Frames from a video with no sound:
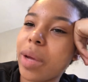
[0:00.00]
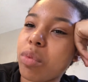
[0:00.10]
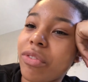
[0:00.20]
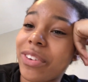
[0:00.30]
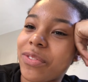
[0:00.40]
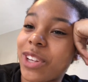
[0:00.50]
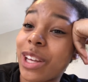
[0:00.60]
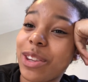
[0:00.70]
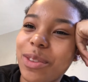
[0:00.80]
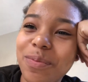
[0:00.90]
April
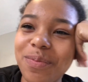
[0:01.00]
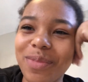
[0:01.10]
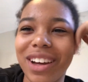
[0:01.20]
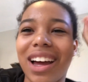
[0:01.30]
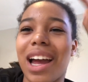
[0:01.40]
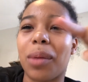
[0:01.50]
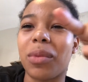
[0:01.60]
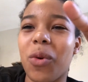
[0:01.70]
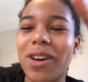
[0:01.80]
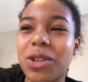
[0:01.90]
15th, hmm, I'm
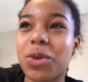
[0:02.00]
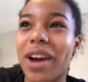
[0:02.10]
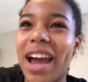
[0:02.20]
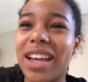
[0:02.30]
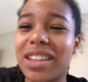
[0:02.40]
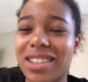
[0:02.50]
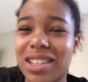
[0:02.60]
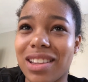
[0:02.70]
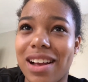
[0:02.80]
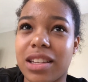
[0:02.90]
going to end this
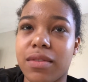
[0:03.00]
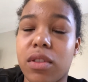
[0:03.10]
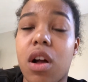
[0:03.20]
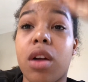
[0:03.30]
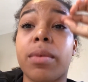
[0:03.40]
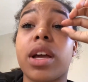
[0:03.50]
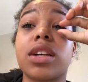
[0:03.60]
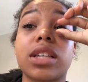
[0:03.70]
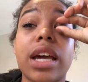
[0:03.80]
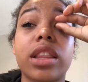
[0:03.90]
last vlog
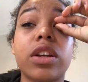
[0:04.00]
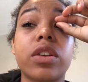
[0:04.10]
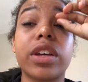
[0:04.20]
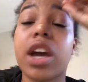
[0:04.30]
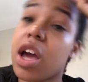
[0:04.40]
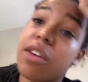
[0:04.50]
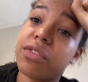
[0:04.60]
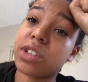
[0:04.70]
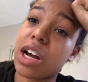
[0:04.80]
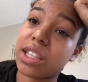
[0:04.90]
because I literally
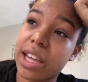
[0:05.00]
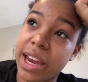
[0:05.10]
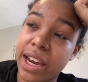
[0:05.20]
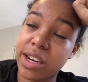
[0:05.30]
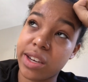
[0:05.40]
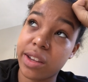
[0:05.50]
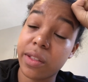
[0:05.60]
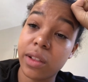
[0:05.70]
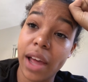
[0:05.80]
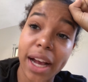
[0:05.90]
forgot to end
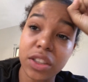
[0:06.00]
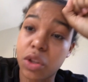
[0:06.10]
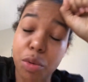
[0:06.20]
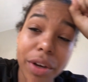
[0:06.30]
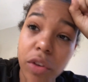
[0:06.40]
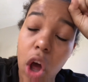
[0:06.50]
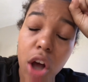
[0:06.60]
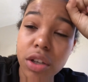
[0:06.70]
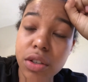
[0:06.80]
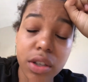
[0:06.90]
the last three
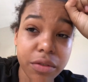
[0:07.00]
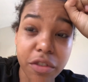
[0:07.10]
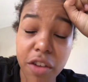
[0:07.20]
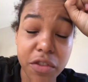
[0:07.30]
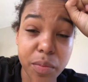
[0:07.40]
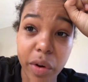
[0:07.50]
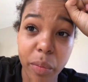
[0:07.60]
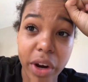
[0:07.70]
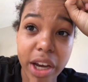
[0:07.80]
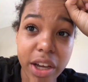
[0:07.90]
vlogs of spring
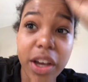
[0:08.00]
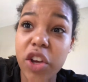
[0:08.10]
break.